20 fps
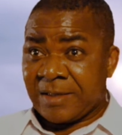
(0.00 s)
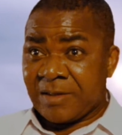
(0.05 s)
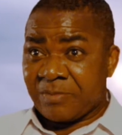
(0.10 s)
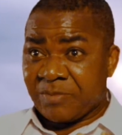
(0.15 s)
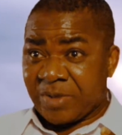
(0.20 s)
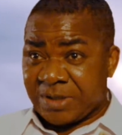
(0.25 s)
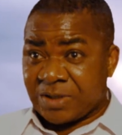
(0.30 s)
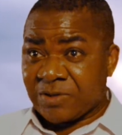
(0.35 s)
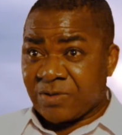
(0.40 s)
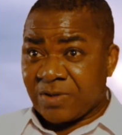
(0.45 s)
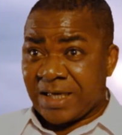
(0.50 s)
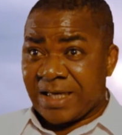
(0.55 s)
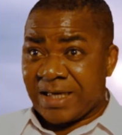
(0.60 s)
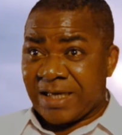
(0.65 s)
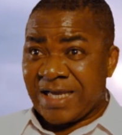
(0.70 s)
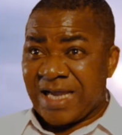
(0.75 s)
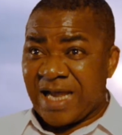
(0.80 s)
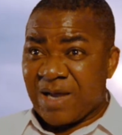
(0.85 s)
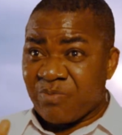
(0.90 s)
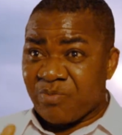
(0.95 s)

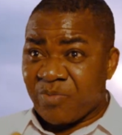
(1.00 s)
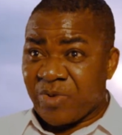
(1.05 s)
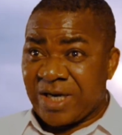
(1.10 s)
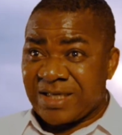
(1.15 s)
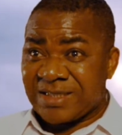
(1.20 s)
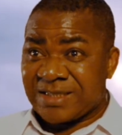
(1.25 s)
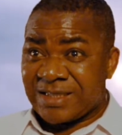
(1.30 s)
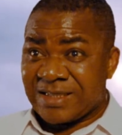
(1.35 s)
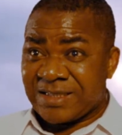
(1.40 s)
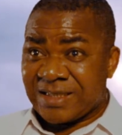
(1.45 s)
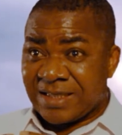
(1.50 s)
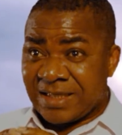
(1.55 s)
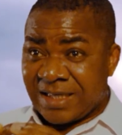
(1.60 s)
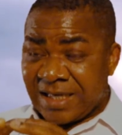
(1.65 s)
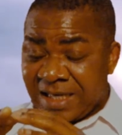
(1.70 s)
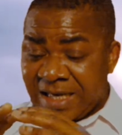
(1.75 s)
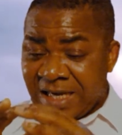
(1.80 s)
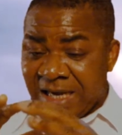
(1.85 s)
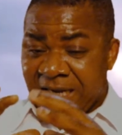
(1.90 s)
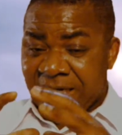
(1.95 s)
particularly embracing
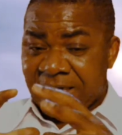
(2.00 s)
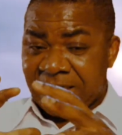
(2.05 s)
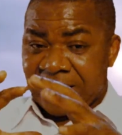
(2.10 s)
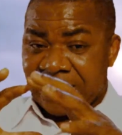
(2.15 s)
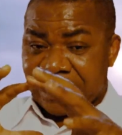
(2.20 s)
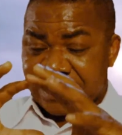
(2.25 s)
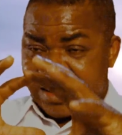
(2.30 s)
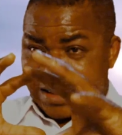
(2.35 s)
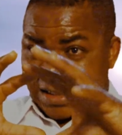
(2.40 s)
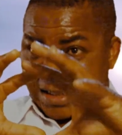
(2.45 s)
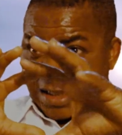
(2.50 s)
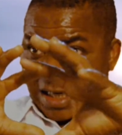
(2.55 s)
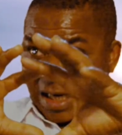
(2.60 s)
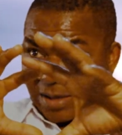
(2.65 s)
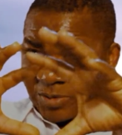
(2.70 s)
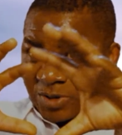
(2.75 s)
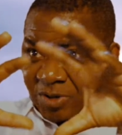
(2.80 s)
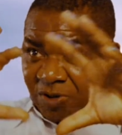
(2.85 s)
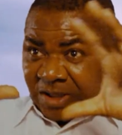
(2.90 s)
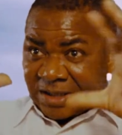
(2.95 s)
and
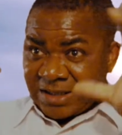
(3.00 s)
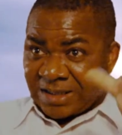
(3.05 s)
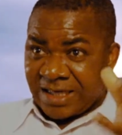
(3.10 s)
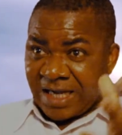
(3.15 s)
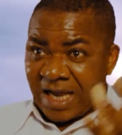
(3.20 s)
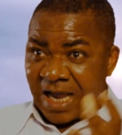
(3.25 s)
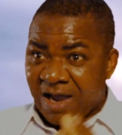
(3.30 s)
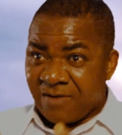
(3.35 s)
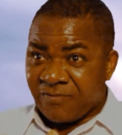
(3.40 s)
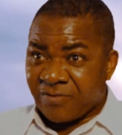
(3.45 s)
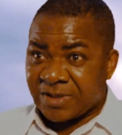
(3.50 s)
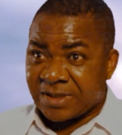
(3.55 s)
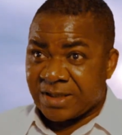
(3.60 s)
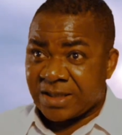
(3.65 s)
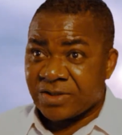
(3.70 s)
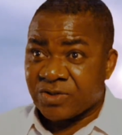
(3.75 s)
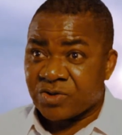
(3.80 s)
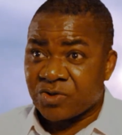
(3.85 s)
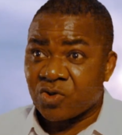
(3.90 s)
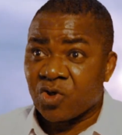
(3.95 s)
encapsulating everything
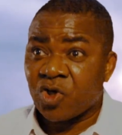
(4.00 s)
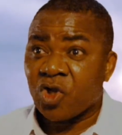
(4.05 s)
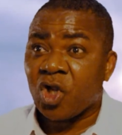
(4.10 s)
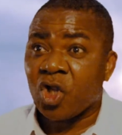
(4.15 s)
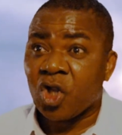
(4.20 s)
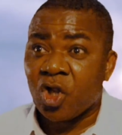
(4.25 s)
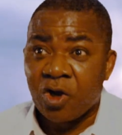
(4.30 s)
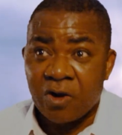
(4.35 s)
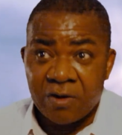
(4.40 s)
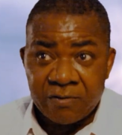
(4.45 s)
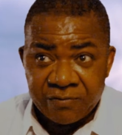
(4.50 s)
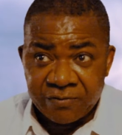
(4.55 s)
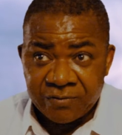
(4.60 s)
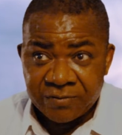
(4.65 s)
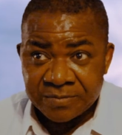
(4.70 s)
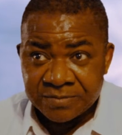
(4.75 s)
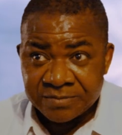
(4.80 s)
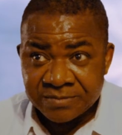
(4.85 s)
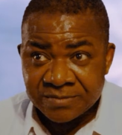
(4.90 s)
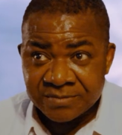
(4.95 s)
into love.
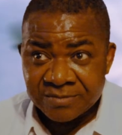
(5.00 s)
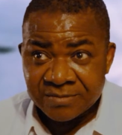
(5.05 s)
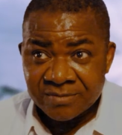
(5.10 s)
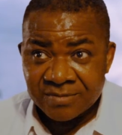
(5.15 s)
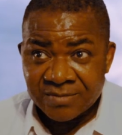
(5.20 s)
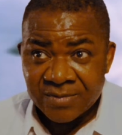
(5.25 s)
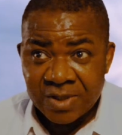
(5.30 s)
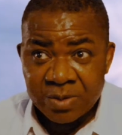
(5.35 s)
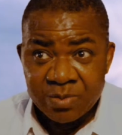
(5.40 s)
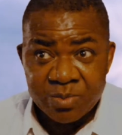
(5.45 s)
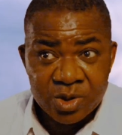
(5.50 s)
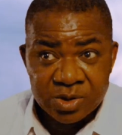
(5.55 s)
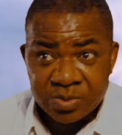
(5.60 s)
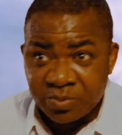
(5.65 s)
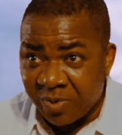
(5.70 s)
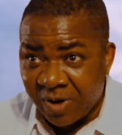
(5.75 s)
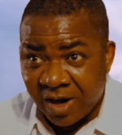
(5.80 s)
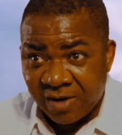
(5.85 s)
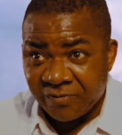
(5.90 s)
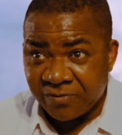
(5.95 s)
The
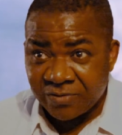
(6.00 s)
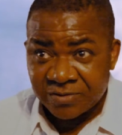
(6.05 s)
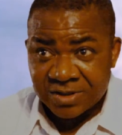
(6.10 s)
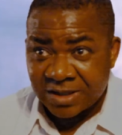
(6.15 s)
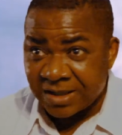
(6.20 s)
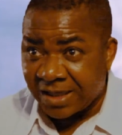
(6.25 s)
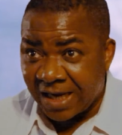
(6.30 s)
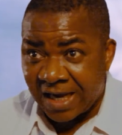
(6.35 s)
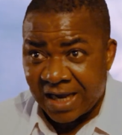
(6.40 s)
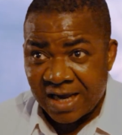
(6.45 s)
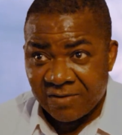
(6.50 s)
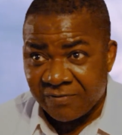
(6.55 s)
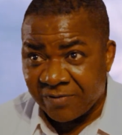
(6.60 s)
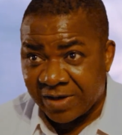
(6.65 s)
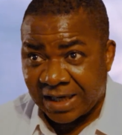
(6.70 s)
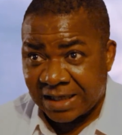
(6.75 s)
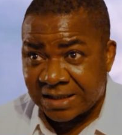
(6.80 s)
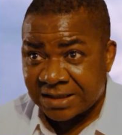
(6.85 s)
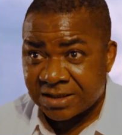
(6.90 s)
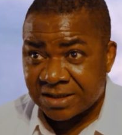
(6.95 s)
most powerful thing ever
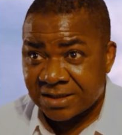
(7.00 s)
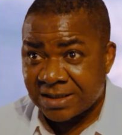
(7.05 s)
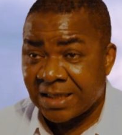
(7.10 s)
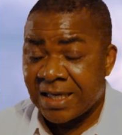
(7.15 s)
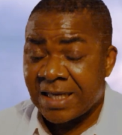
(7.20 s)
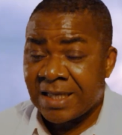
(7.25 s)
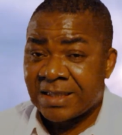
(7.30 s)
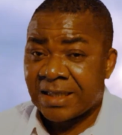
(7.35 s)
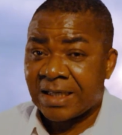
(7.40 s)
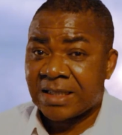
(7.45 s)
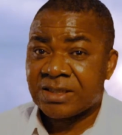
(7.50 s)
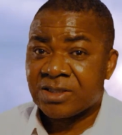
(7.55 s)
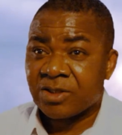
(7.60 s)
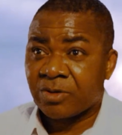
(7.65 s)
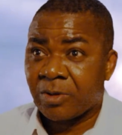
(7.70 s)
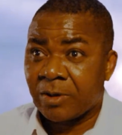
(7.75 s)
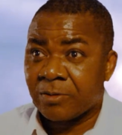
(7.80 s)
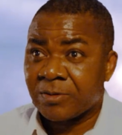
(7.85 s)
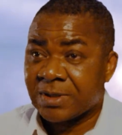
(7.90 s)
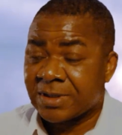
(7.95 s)
that is, that is
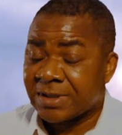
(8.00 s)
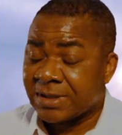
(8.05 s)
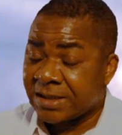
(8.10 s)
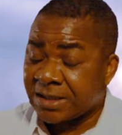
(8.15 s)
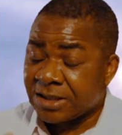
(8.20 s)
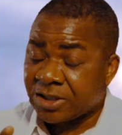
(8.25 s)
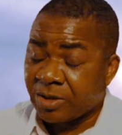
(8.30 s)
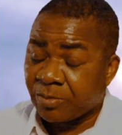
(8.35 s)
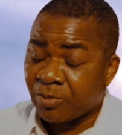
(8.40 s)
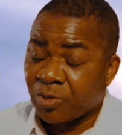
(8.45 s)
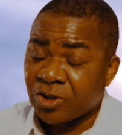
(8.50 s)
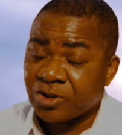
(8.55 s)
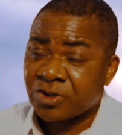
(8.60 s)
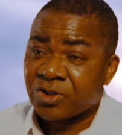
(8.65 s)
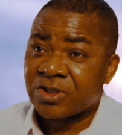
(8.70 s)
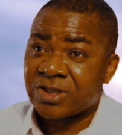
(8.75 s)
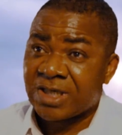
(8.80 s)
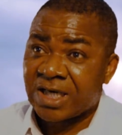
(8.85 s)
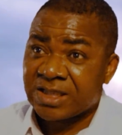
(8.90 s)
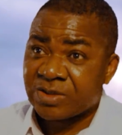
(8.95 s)
the
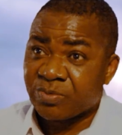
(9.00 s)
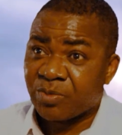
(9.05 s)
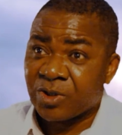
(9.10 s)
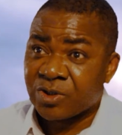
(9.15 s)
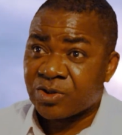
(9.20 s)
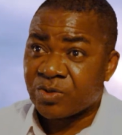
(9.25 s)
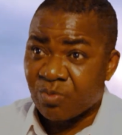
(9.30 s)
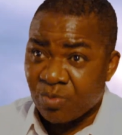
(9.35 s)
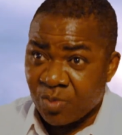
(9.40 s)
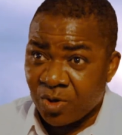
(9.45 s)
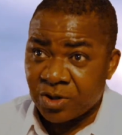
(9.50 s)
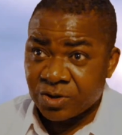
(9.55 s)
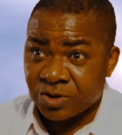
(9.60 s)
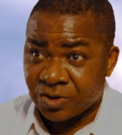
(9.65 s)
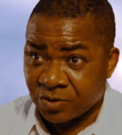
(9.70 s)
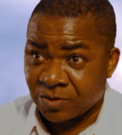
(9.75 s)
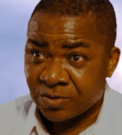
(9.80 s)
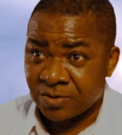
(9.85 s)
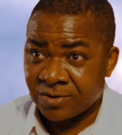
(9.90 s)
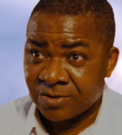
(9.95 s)
subconscious response. more
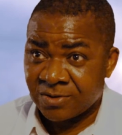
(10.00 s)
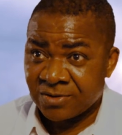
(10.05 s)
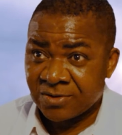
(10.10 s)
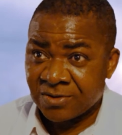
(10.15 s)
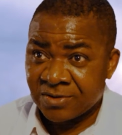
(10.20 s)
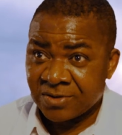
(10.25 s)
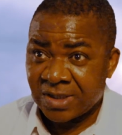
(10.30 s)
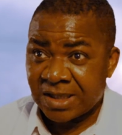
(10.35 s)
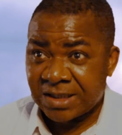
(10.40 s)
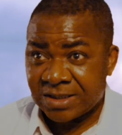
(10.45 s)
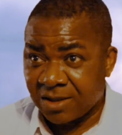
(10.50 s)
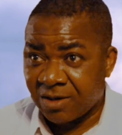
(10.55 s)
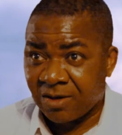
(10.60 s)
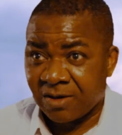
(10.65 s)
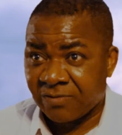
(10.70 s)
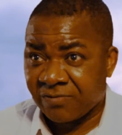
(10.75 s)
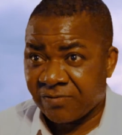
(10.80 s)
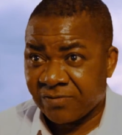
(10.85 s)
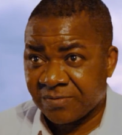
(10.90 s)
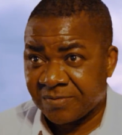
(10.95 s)
to is
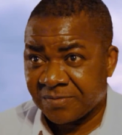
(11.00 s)
love.